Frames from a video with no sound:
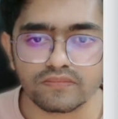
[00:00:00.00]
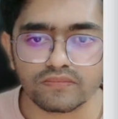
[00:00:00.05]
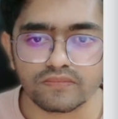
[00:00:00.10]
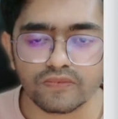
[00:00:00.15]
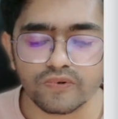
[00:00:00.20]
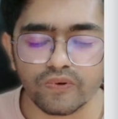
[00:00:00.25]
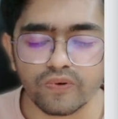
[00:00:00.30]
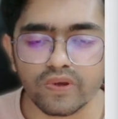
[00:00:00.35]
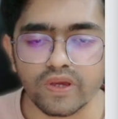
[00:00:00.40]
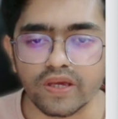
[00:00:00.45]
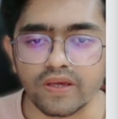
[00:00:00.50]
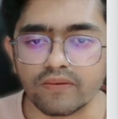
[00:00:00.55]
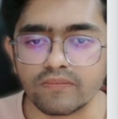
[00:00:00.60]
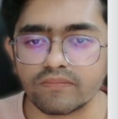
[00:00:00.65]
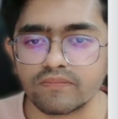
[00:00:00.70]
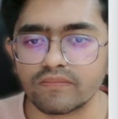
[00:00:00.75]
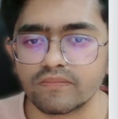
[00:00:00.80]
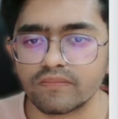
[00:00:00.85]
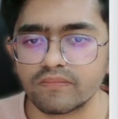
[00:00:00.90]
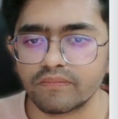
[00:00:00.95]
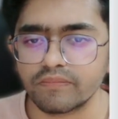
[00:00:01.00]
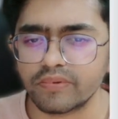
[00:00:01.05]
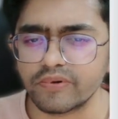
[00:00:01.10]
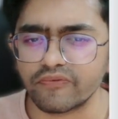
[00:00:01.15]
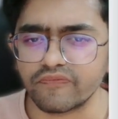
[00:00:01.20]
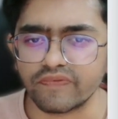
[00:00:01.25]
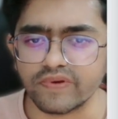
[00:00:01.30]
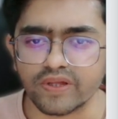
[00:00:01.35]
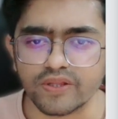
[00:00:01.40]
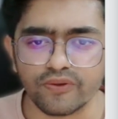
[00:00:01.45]
Okay,
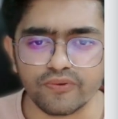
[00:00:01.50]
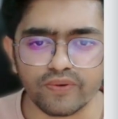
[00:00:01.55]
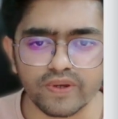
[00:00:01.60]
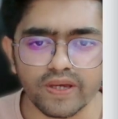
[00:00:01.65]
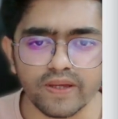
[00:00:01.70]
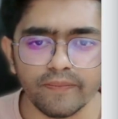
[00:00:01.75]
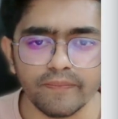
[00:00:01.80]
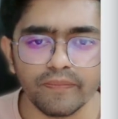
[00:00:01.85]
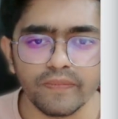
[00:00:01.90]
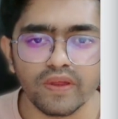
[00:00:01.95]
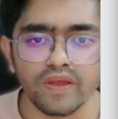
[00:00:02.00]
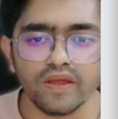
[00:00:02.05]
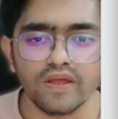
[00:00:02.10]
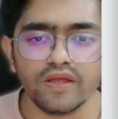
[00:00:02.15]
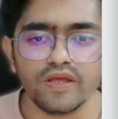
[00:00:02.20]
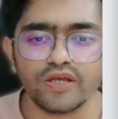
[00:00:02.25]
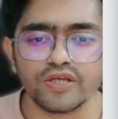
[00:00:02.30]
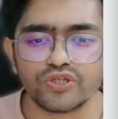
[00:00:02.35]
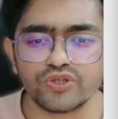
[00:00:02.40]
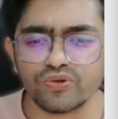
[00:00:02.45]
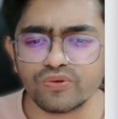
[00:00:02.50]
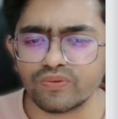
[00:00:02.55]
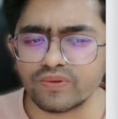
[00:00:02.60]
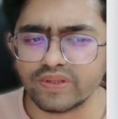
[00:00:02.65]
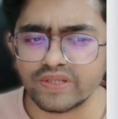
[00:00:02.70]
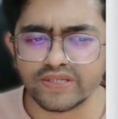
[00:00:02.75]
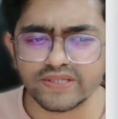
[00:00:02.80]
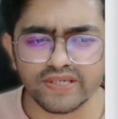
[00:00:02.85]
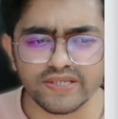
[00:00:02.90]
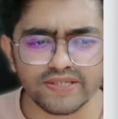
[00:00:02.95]
perfect. Okay, so
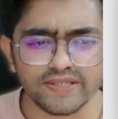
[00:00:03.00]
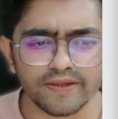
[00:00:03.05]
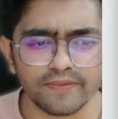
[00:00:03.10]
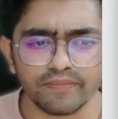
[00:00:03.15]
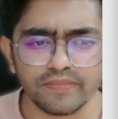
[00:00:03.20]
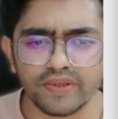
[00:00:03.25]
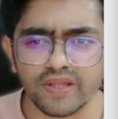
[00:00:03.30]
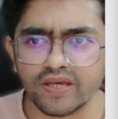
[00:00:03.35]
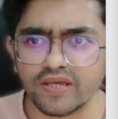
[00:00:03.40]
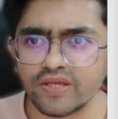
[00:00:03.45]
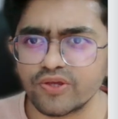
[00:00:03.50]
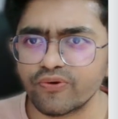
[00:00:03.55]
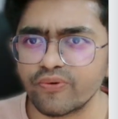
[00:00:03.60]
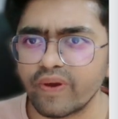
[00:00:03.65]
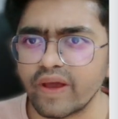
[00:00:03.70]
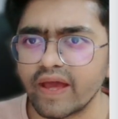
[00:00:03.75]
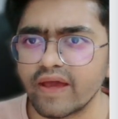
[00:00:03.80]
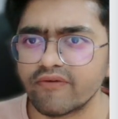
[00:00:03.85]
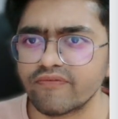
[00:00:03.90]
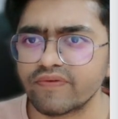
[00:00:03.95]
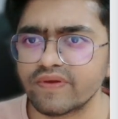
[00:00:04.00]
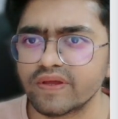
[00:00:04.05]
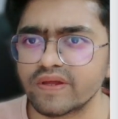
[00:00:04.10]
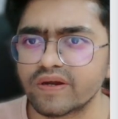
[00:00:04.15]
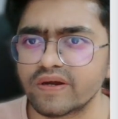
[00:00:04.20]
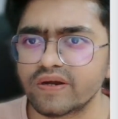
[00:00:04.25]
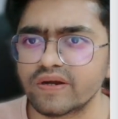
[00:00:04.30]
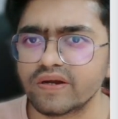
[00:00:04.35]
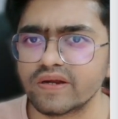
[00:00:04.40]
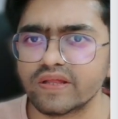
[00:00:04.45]
this is something you have
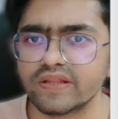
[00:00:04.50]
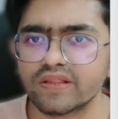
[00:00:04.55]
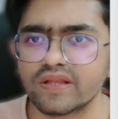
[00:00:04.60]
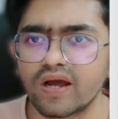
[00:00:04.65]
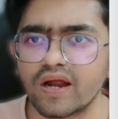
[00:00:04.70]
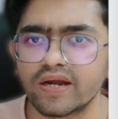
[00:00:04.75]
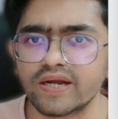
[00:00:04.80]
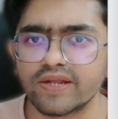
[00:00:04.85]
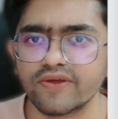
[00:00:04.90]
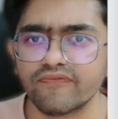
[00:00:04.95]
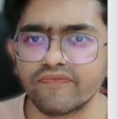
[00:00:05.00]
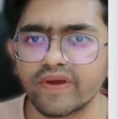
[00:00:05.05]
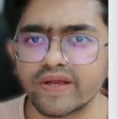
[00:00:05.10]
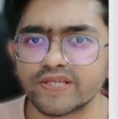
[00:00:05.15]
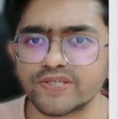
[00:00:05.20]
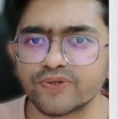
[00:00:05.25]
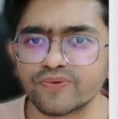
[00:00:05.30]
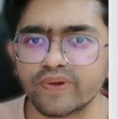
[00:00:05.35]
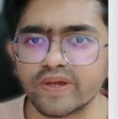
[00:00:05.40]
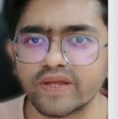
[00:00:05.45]
here in the artifacts. You can